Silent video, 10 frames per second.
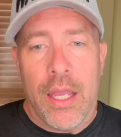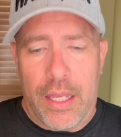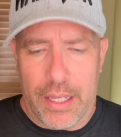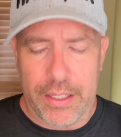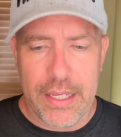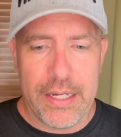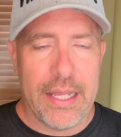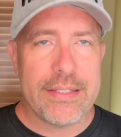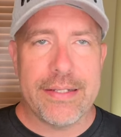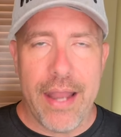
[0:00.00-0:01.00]
Again,
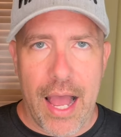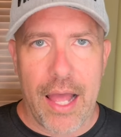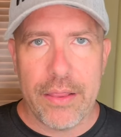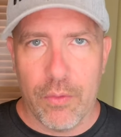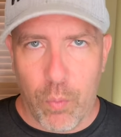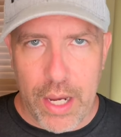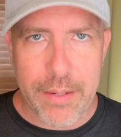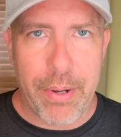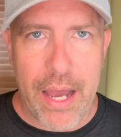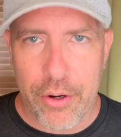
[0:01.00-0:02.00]
it's not the white
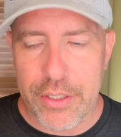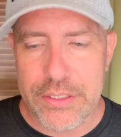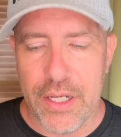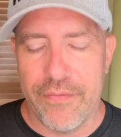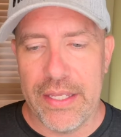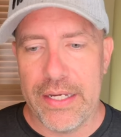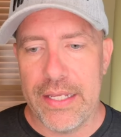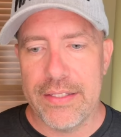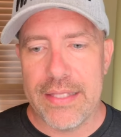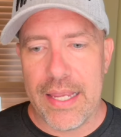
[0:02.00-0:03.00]
powder stuff. It
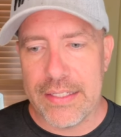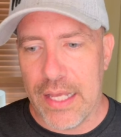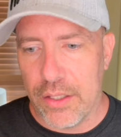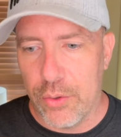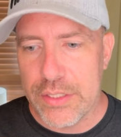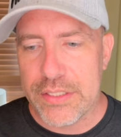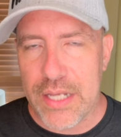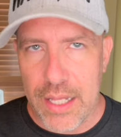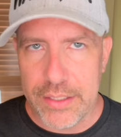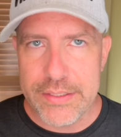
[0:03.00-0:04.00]
is that yellowish
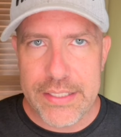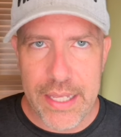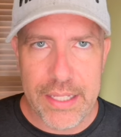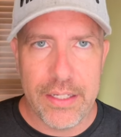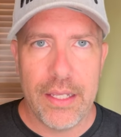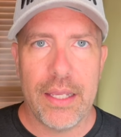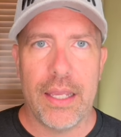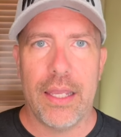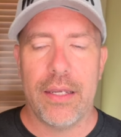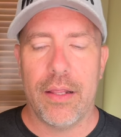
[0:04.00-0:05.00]
solid tint.
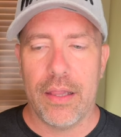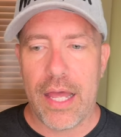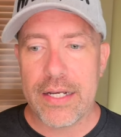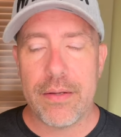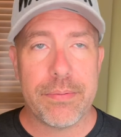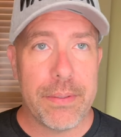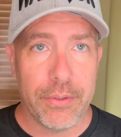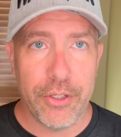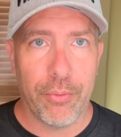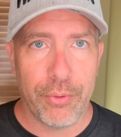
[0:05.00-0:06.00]
And a lot of times people
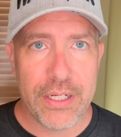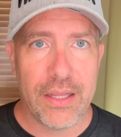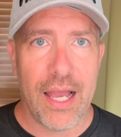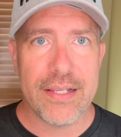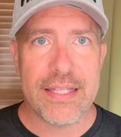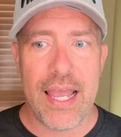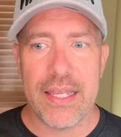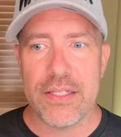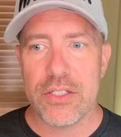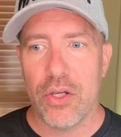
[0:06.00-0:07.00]
don't realize that.
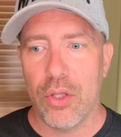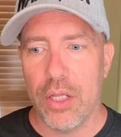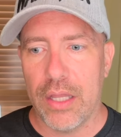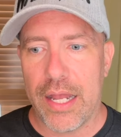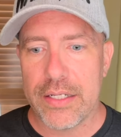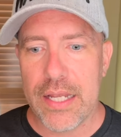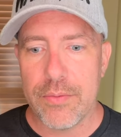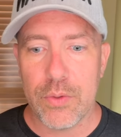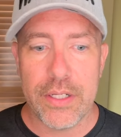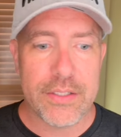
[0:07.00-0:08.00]
And so a lot of
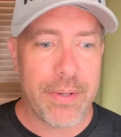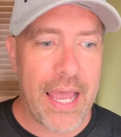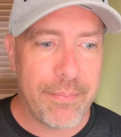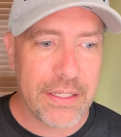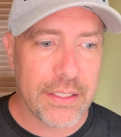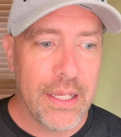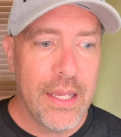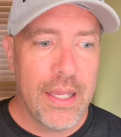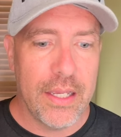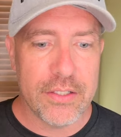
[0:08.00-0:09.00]
times what ends up happening
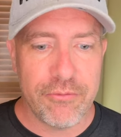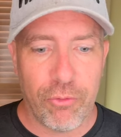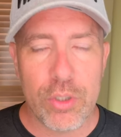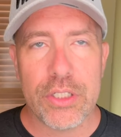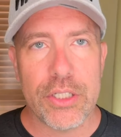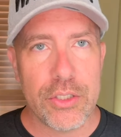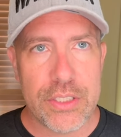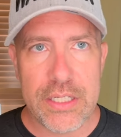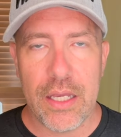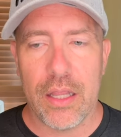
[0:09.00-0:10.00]
is, unfortunately, you
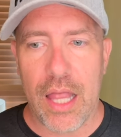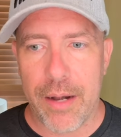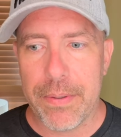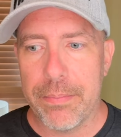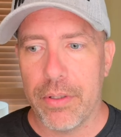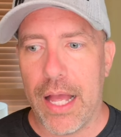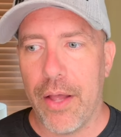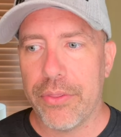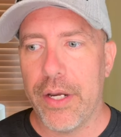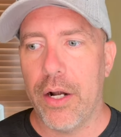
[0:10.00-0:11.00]
see a lot of people
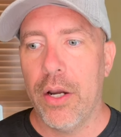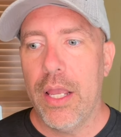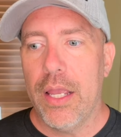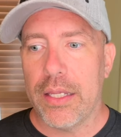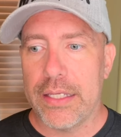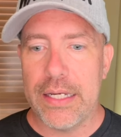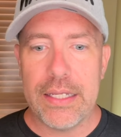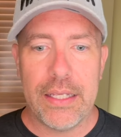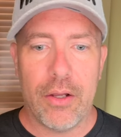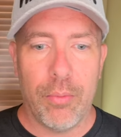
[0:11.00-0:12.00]
out there
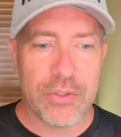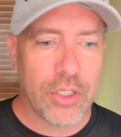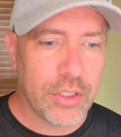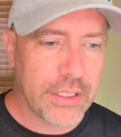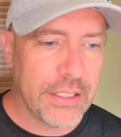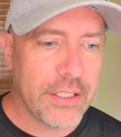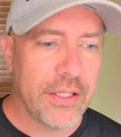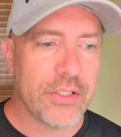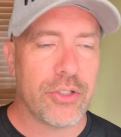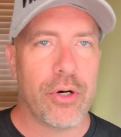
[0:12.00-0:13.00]
getting almost hooked into
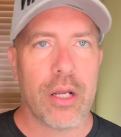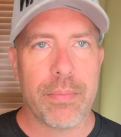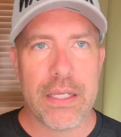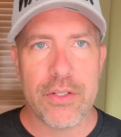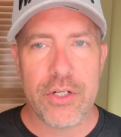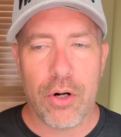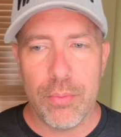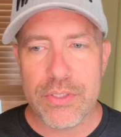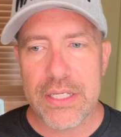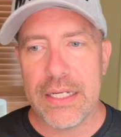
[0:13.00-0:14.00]
this drug, because they're
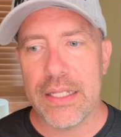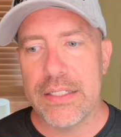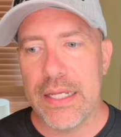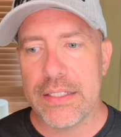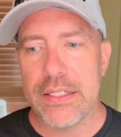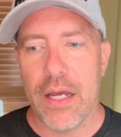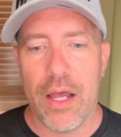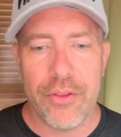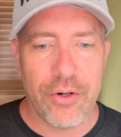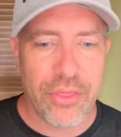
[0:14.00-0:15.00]
almost getting addicted to
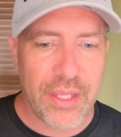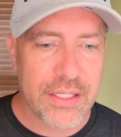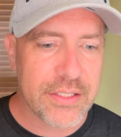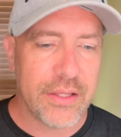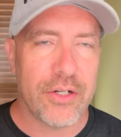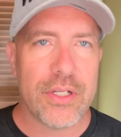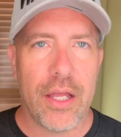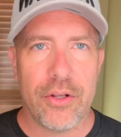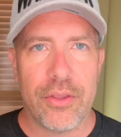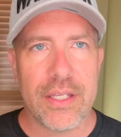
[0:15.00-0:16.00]
other things. And there's
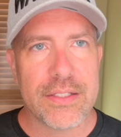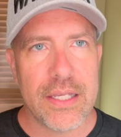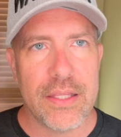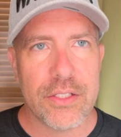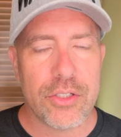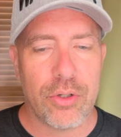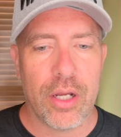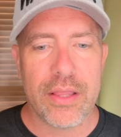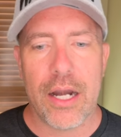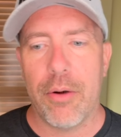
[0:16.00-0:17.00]
other things in this
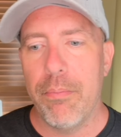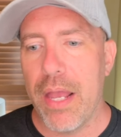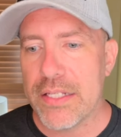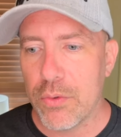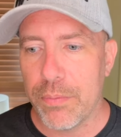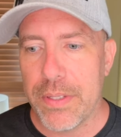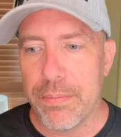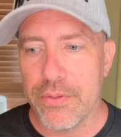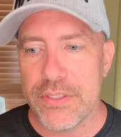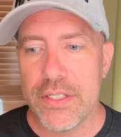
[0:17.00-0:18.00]
drug that are messing with
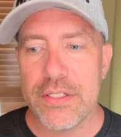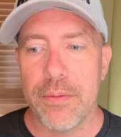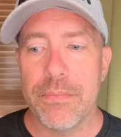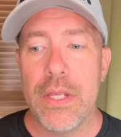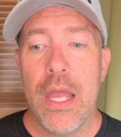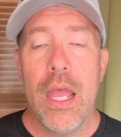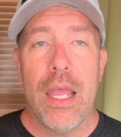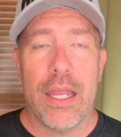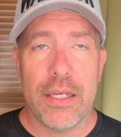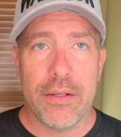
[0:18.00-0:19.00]
people's system.
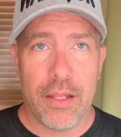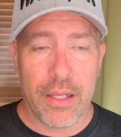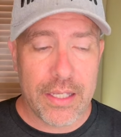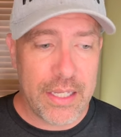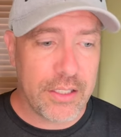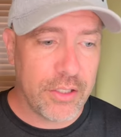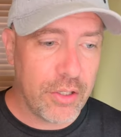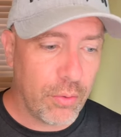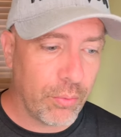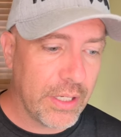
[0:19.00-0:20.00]
And again, you
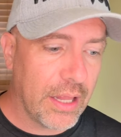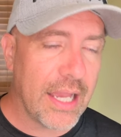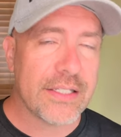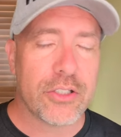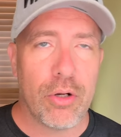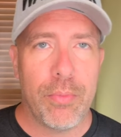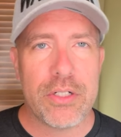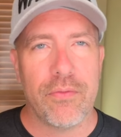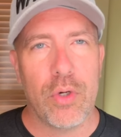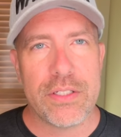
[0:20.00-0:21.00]
don't realize so
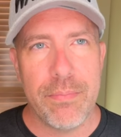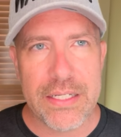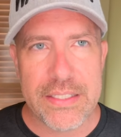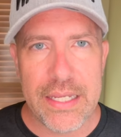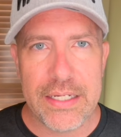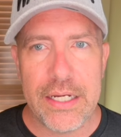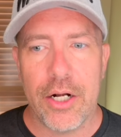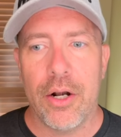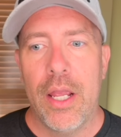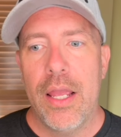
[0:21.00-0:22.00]
much of what's mixed in
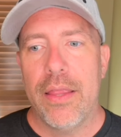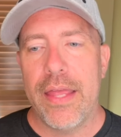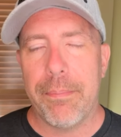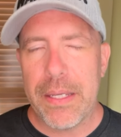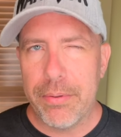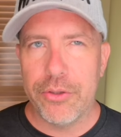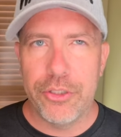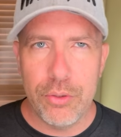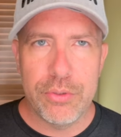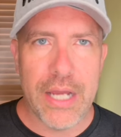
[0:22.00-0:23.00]
here, that people
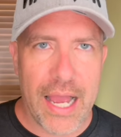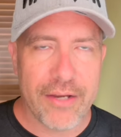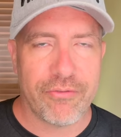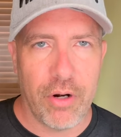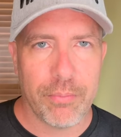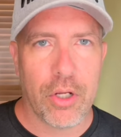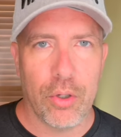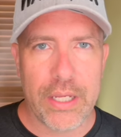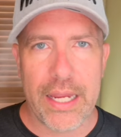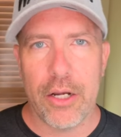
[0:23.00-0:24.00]
do die from
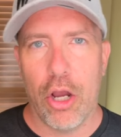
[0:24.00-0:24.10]
cocaine